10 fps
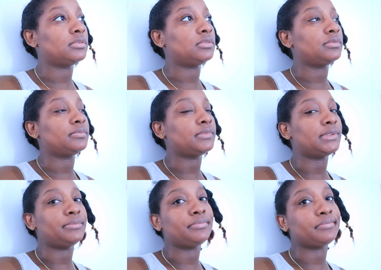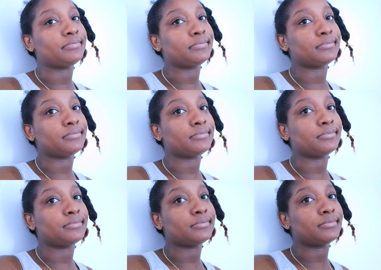
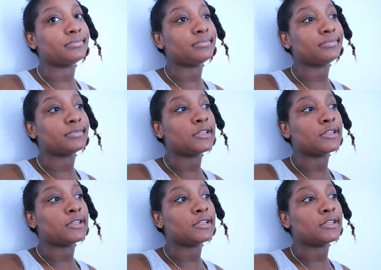(no one is talking)